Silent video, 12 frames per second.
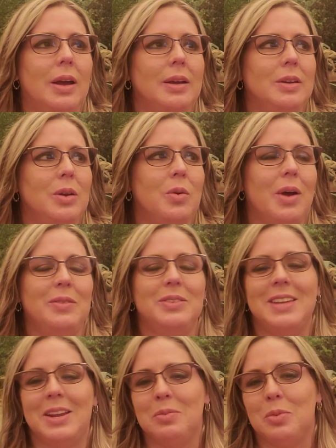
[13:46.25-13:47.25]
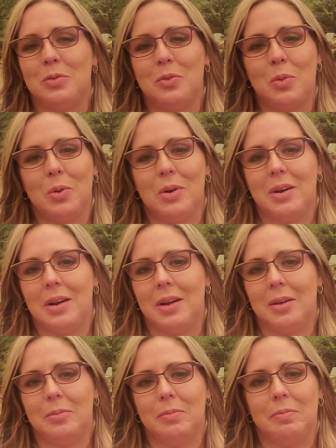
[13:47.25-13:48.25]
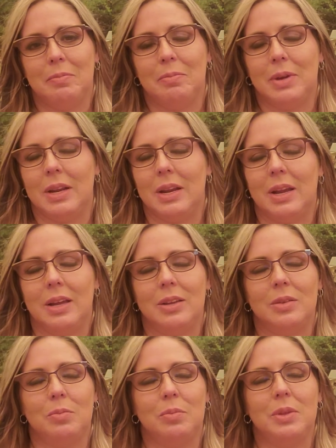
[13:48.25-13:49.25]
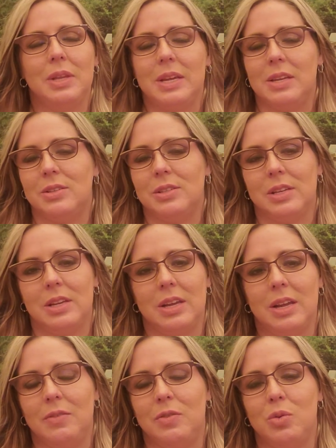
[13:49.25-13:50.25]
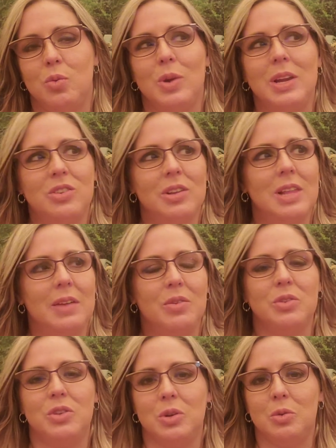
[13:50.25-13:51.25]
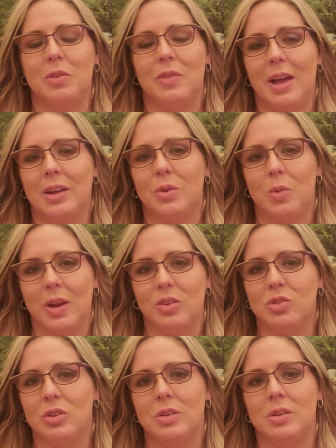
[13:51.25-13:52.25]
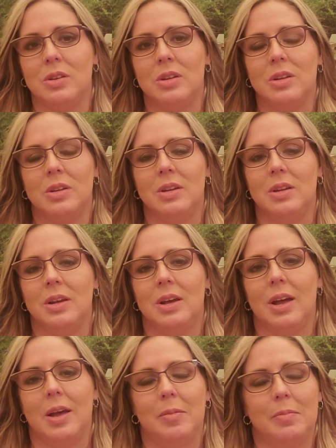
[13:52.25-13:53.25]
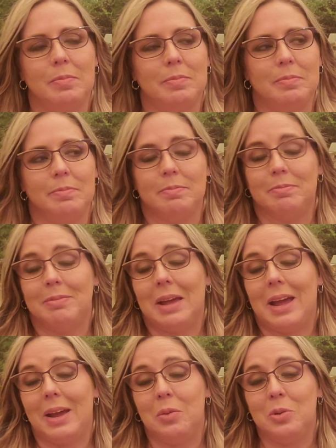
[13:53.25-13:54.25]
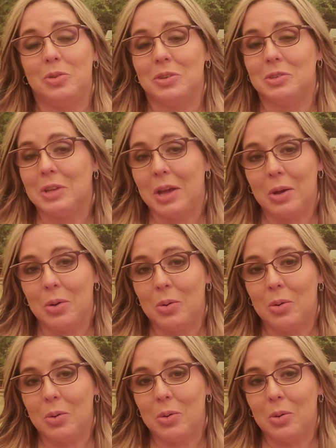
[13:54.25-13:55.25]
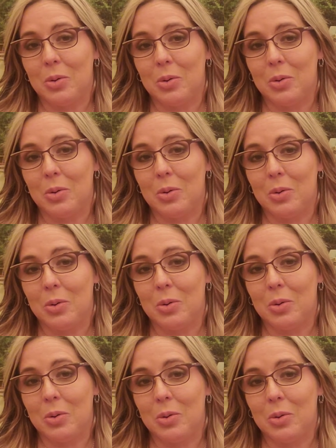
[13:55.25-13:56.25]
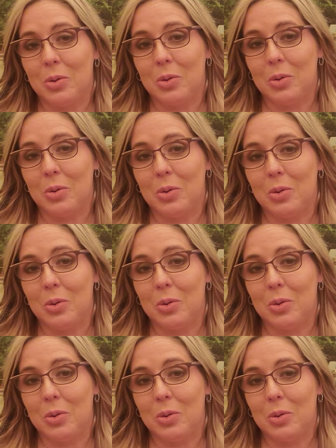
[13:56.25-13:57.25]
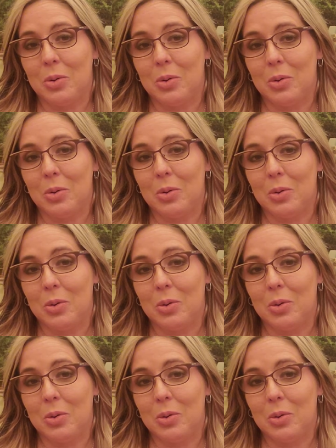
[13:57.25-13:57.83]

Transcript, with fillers: you know, I've said it before, um, but please, if you reach a level two evacuation, um, I would just go. Um, don't wait until it's level three.